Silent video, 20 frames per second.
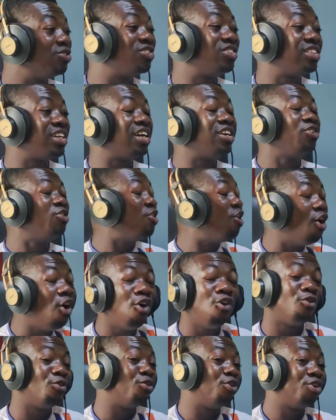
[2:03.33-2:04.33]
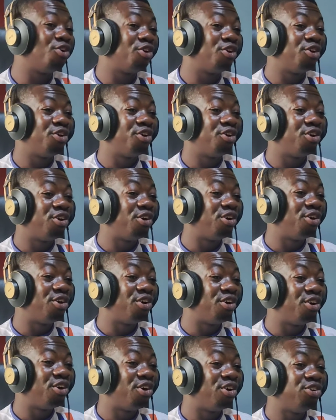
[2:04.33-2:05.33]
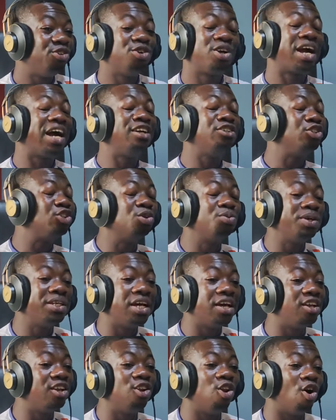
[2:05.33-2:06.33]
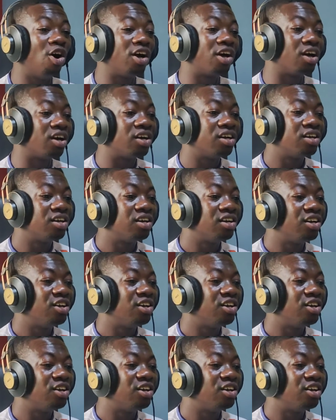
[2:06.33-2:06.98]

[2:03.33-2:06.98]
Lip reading: to say, no, you can't do it any longer.